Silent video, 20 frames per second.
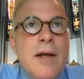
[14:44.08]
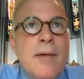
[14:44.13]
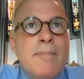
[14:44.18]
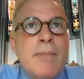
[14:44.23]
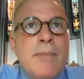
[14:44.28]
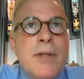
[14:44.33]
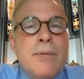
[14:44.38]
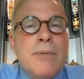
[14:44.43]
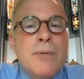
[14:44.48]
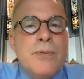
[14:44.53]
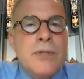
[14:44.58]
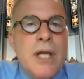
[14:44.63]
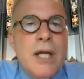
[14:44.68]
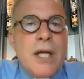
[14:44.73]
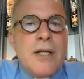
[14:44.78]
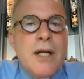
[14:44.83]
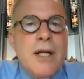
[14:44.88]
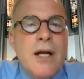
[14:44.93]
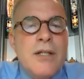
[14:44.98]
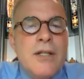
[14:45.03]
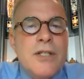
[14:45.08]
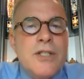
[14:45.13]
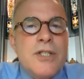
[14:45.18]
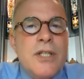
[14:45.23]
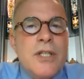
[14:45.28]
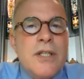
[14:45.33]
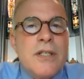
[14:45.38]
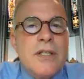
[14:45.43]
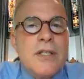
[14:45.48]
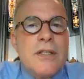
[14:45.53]
But through
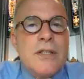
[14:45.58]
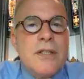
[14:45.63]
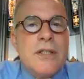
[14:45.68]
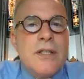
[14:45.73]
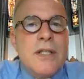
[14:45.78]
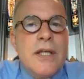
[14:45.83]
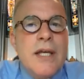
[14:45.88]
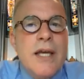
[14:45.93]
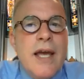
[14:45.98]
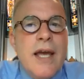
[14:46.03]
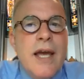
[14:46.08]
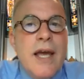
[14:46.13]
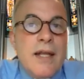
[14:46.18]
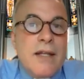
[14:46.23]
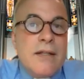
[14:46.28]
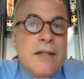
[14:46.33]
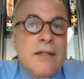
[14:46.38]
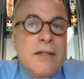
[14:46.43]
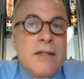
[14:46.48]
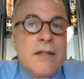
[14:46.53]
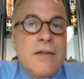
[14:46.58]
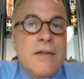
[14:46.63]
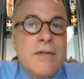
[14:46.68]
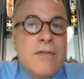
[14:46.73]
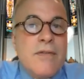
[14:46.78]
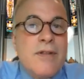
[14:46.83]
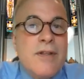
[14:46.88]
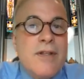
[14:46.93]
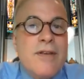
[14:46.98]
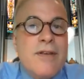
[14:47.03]
technology and
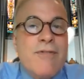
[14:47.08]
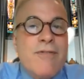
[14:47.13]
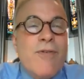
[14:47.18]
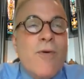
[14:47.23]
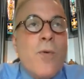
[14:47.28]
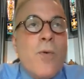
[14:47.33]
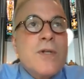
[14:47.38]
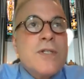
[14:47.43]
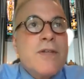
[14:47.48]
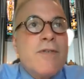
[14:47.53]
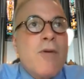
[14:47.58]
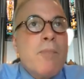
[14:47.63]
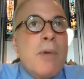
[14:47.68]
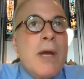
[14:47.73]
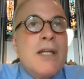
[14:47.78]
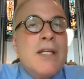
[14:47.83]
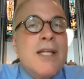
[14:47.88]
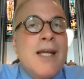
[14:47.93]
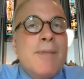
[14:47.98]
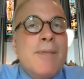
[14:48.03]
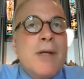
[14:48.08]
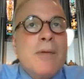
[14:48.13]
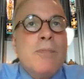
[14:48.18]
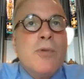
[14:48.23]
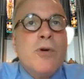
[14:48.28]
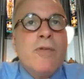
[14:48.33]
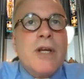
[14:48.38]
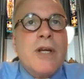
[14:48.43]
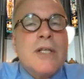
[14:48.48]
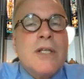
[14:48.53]
the force of a pandemic
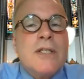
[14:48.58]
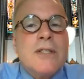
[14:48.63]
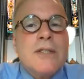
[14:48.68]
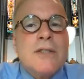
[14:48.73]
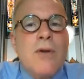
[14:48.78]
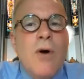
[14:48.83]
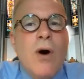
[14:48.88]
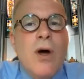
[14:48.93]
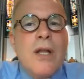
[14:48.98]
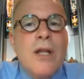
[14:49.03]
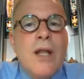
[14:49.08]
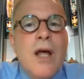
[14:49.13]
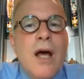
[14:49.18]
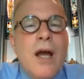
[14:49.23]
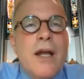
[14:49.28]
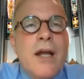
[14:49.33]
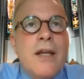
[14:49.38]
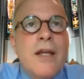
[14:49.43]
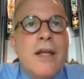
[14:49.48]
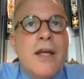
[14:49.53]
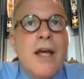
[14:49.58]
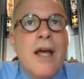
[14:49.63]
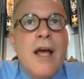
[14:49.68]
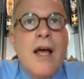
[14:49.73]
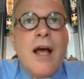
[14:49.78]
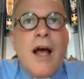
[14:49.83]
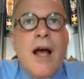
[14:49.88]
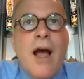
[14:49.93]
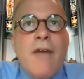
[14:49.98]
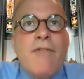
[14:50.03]
moving us online,
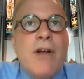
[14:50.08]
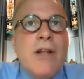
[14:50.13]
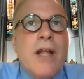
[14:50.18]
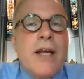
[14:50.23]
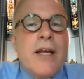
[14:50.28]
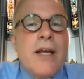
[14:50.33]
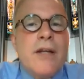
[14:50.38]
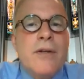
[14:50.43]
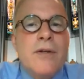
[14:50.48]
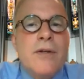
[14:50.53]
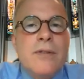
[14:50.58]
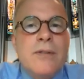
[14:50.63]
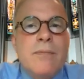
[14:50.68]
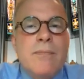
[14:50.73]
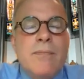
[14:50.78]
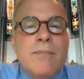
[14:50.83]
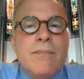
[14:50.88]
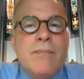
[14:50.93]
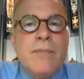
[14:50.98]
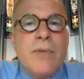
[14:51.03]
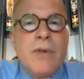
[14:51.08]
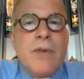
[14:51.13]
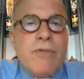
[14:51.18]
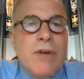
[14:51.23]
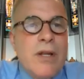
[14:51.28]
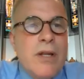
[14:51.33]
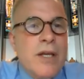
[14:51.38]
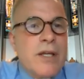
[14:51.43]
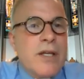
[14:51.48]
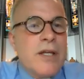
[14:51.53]
I felt like I knew him. I
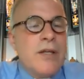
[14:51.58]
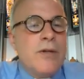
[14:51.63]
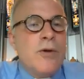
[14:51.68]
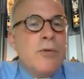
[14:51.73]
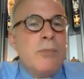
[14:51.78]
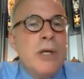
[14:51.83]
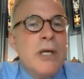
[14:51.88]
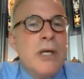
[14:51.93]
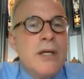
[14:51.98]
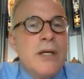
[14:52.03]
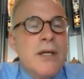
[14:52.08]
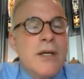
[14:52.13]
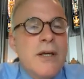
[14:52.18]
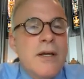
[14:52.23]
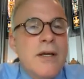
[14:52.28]
felt like he knew me.